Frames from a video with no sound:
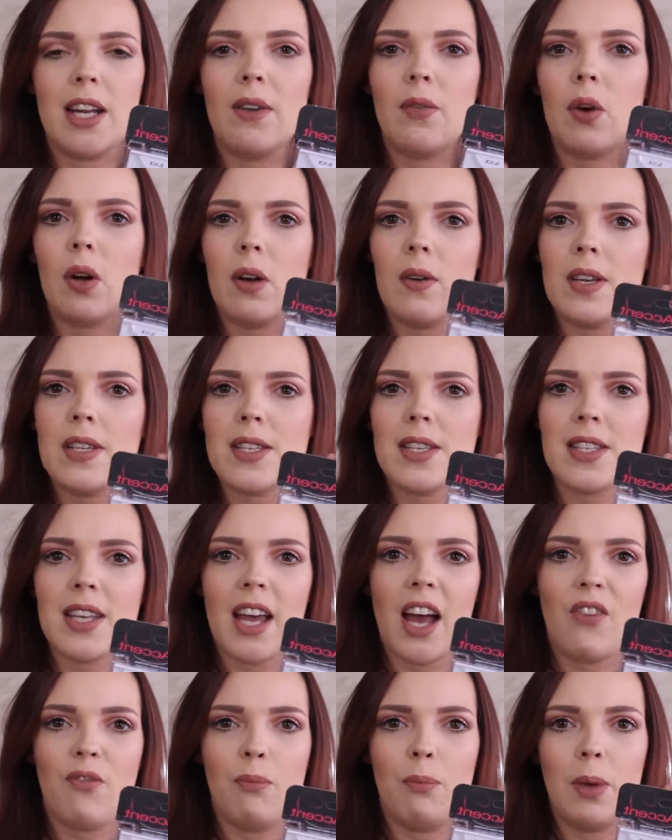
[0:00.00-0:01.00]
And everyone always says I
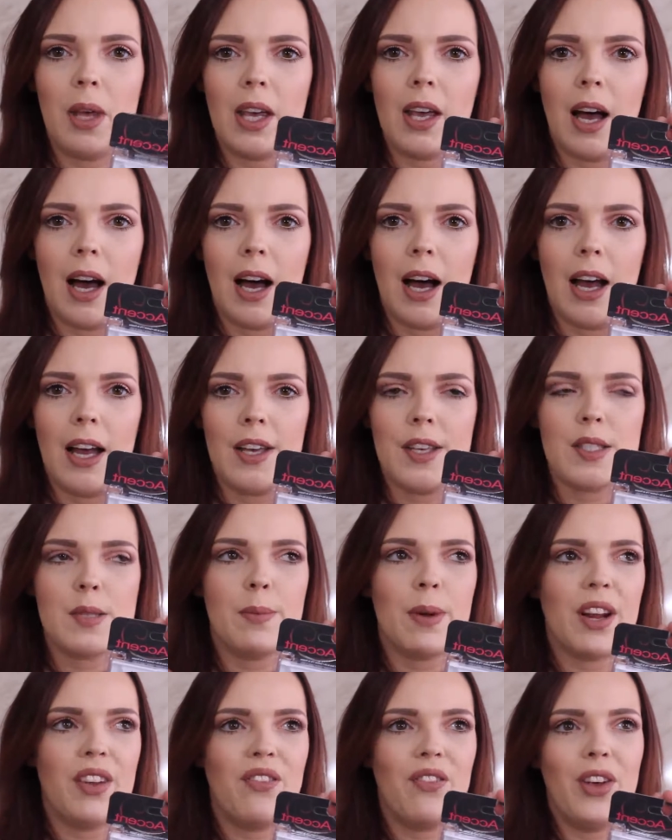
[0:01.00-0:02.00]
have big eyes,
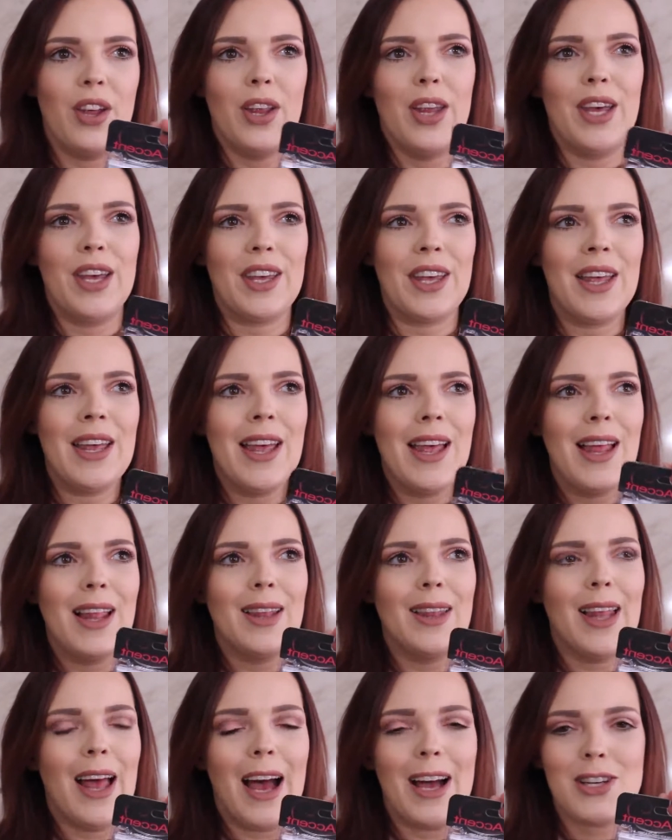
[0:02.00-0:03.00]
but I feel like
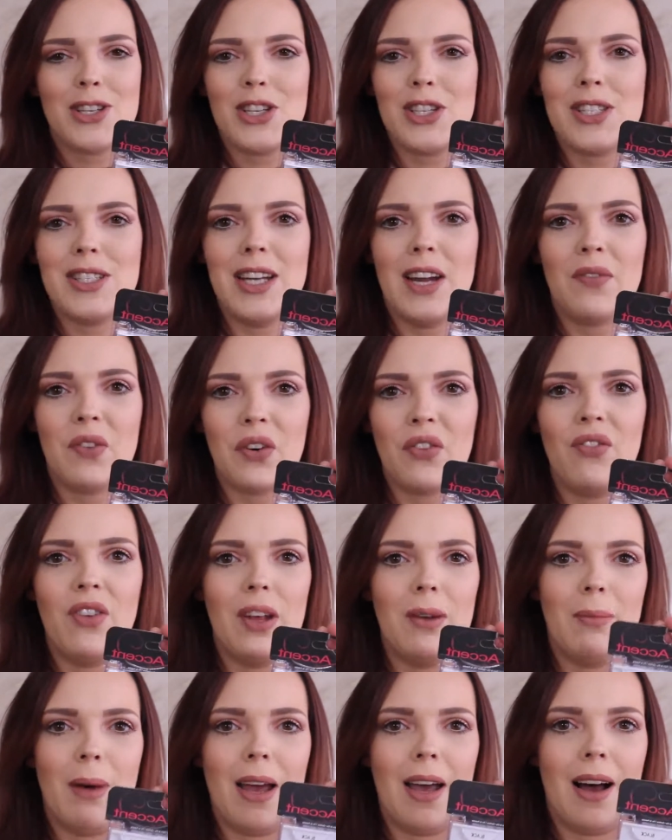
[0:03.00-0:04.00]
lashes never
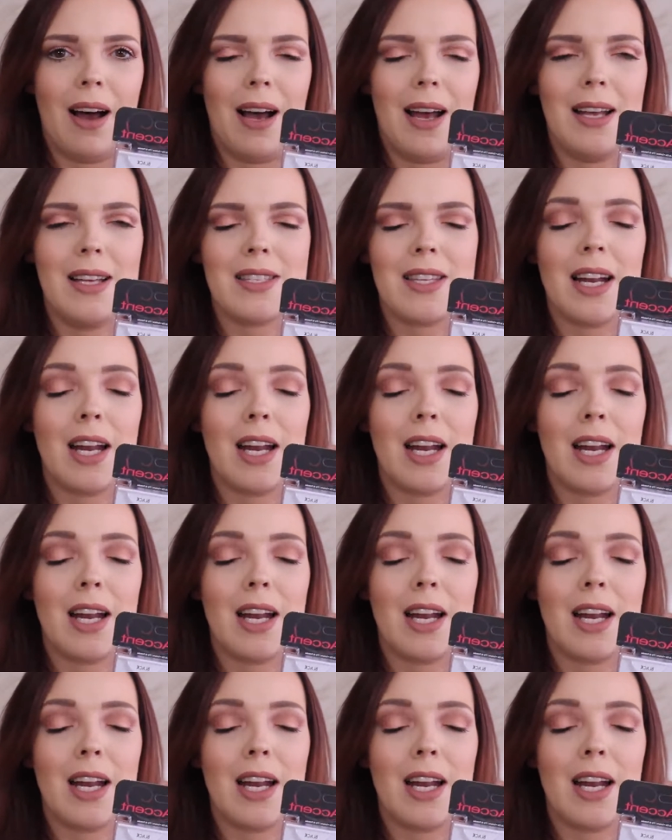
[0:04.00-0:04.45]
fit my eyes.